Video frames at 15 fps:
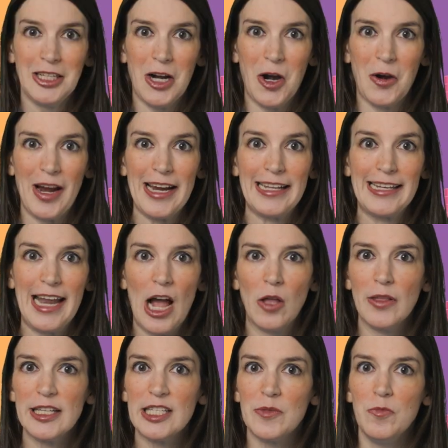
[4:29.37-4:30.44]
All right, now
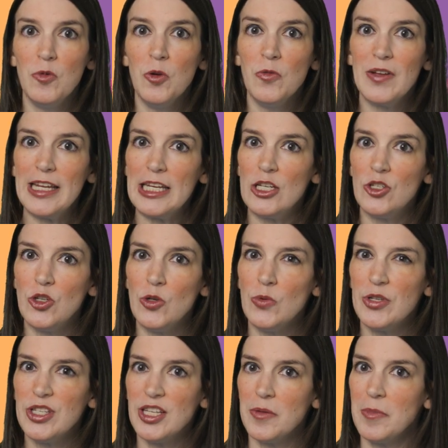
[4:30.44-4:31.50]
let's move into
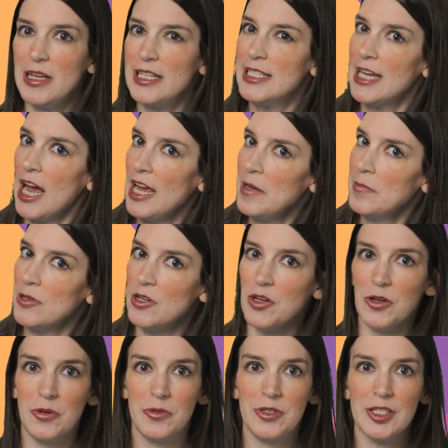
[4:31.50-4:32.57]
some type
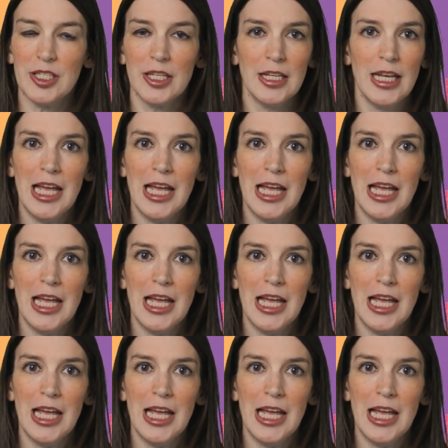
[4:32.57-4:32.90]
news.